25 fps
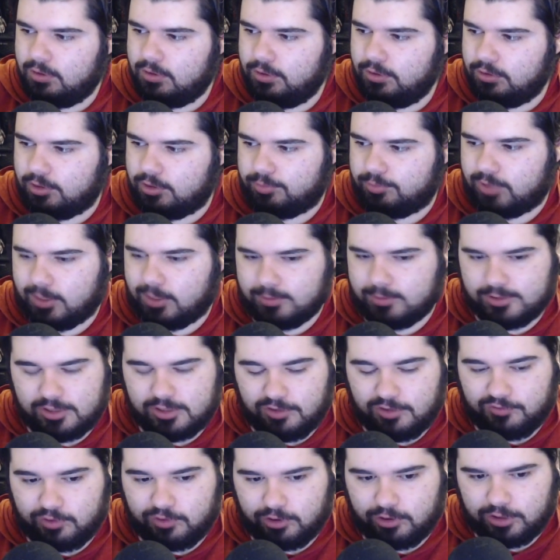They're probably
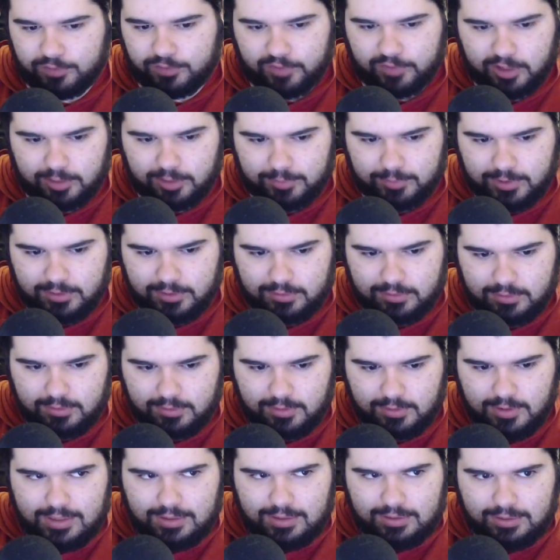still far in development.
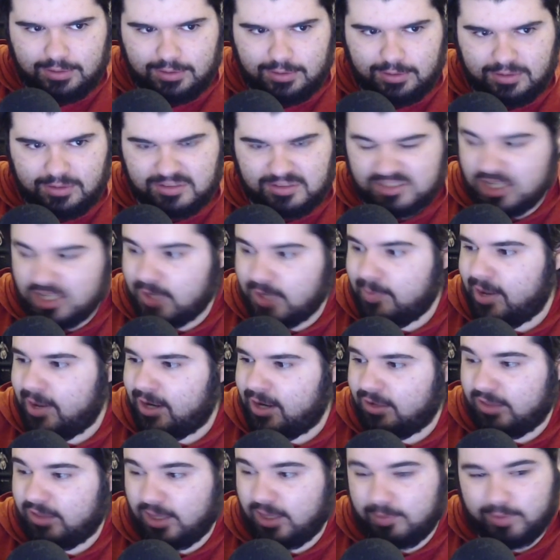
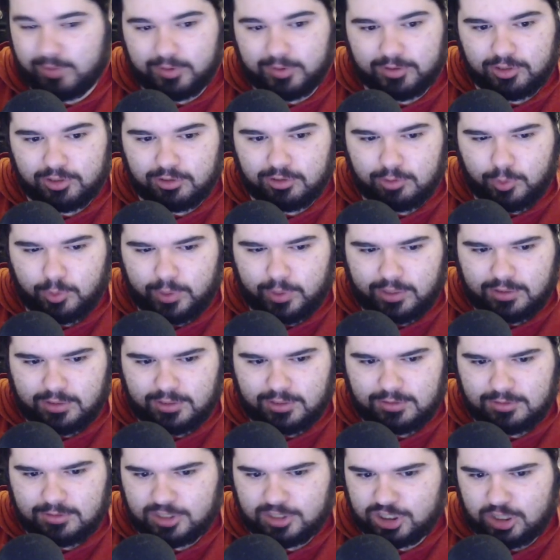Cinematic, they could probably do
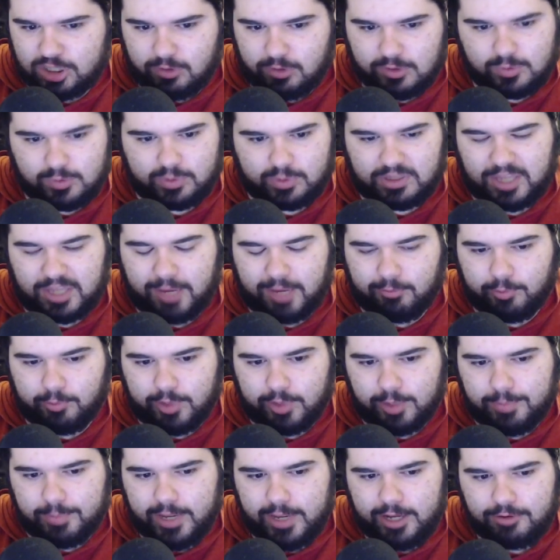quickly, show us what the game will
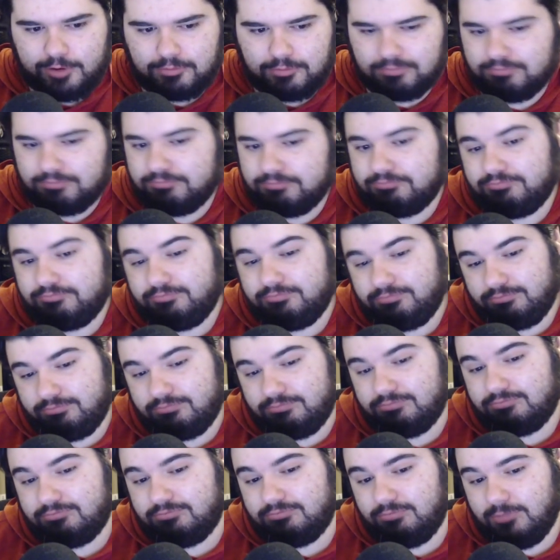be about.
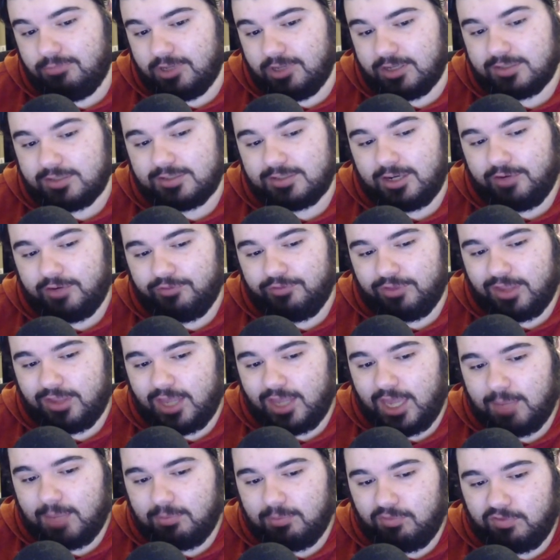Excited for that
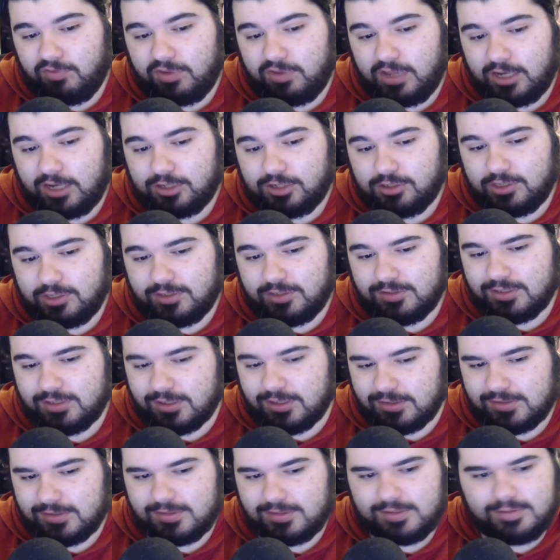game if it actually
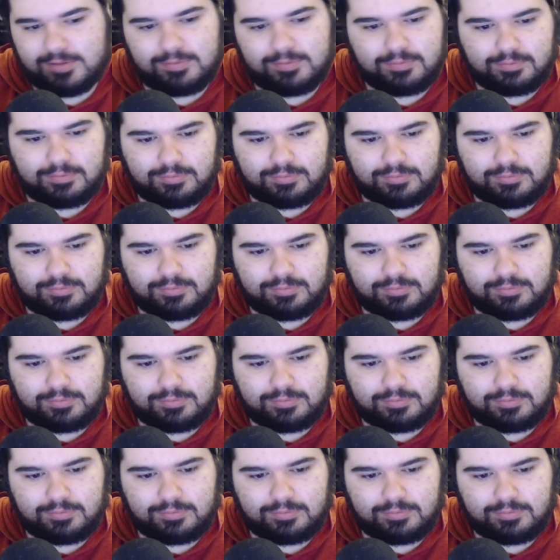exists.